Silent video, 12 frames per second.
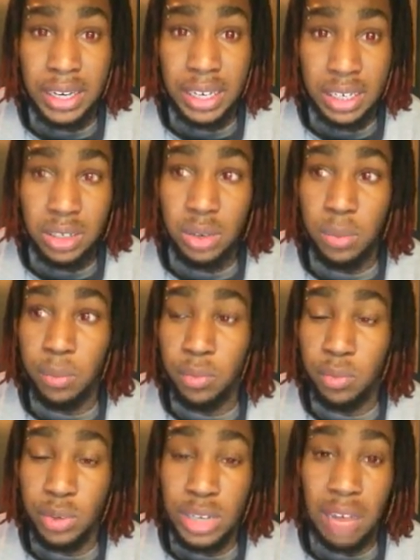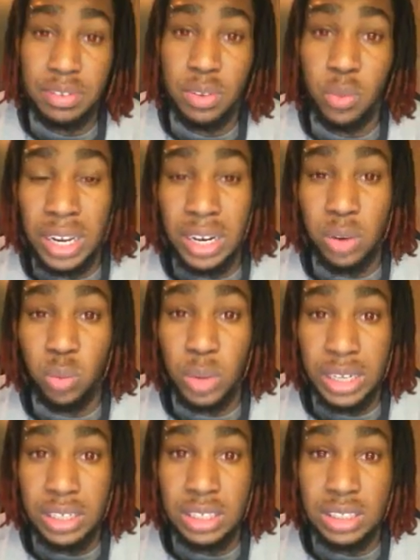You know, we'll have to wait a
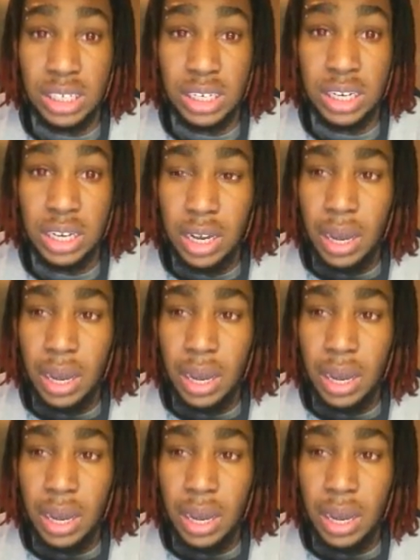week to see.